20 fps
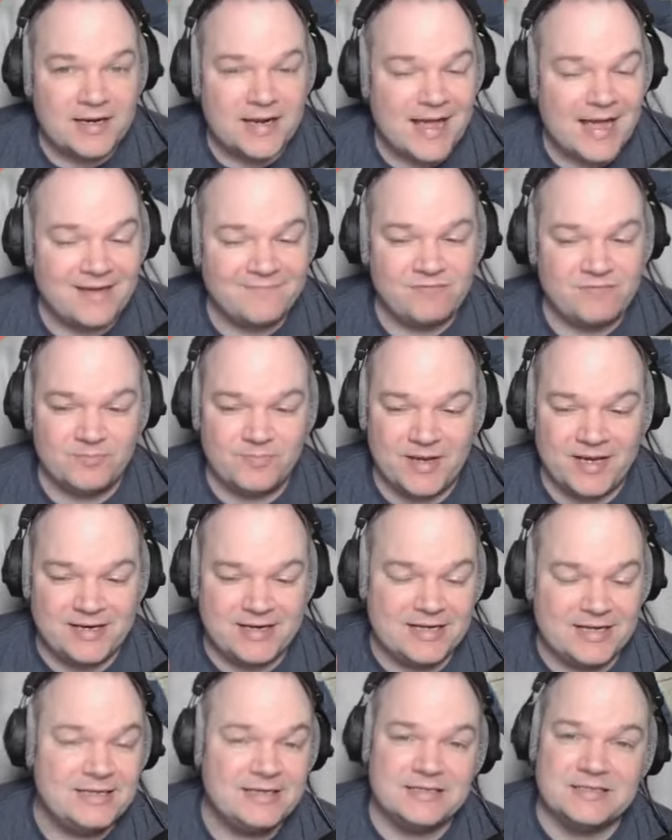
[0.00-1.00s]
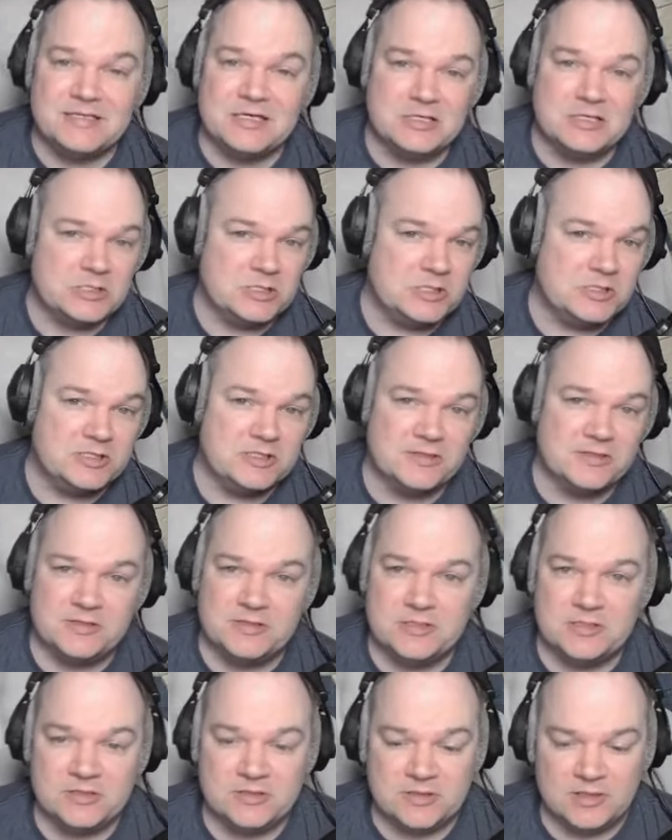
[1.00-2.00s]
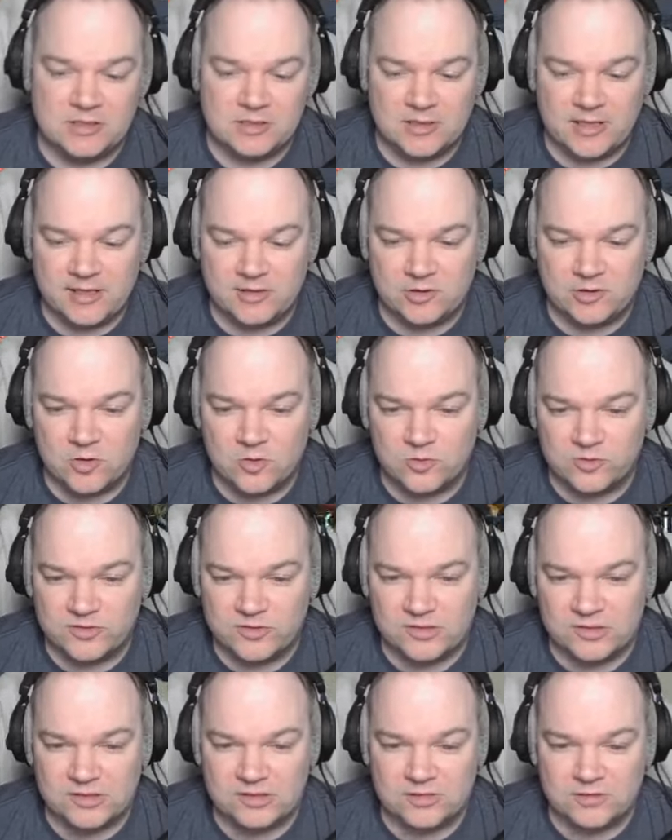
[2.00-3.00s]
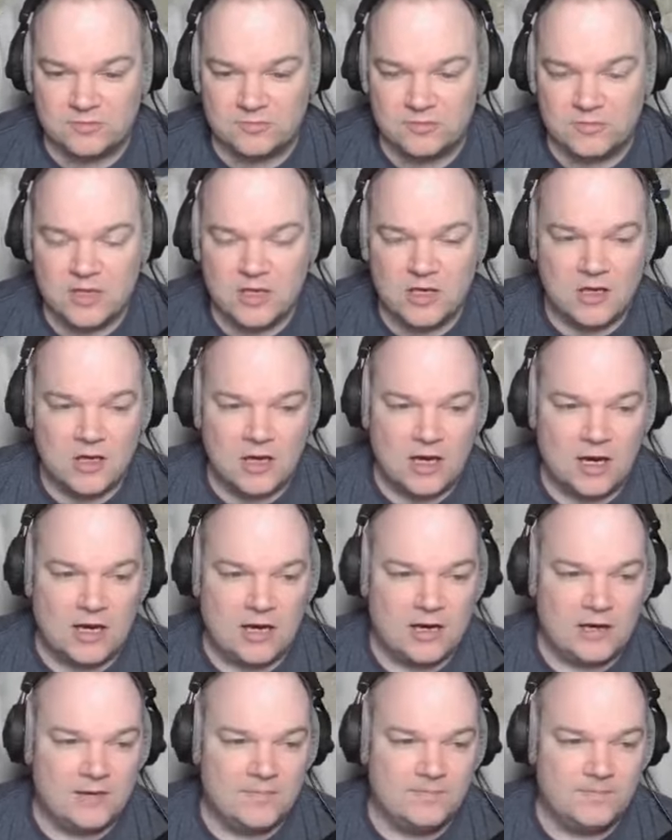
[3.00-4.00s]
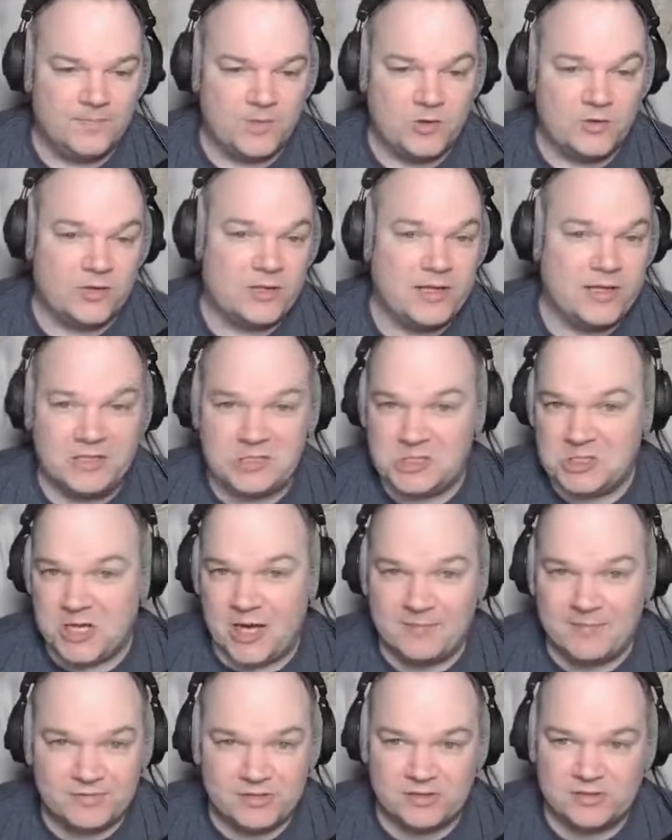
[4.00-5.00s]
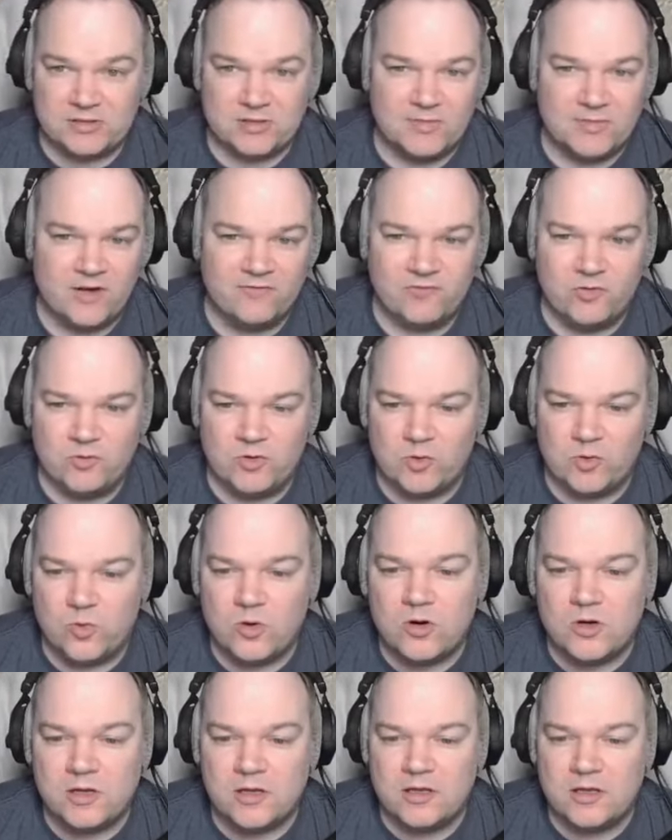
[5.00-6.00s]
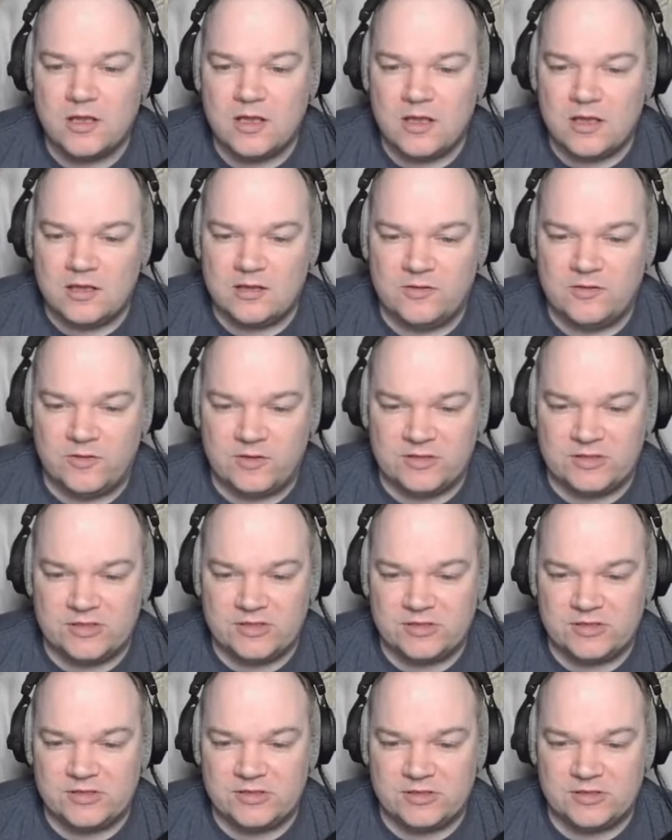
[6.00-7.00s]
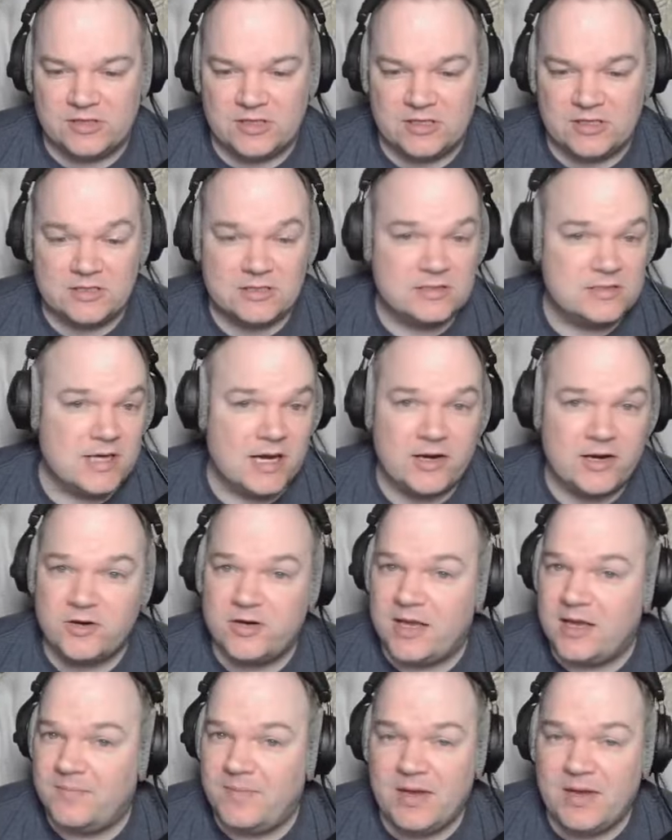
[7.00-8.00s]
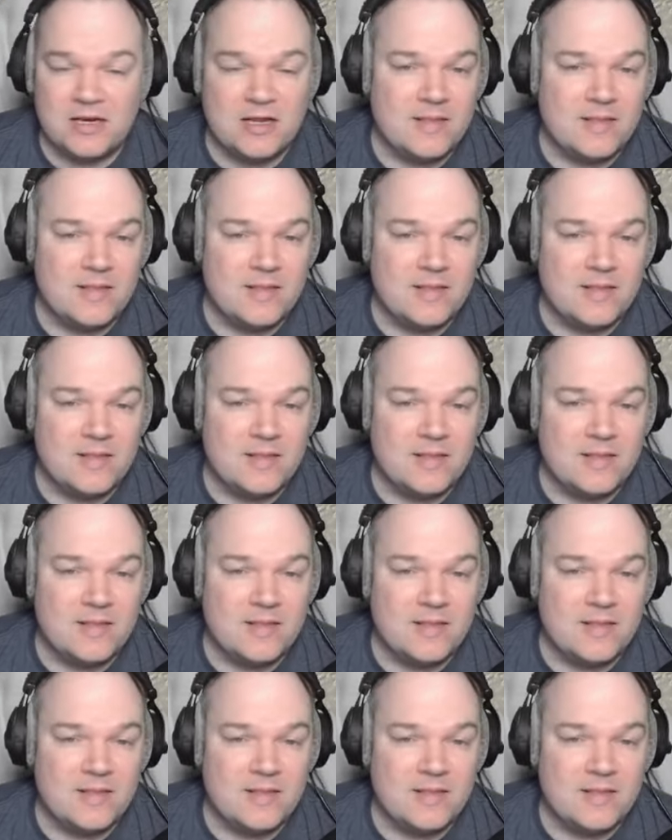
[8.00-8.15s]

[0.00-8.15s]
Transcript: I haven't paid any attention to, to the clan gold system um, or the clan shop system, however you want to word it, this entire campaign.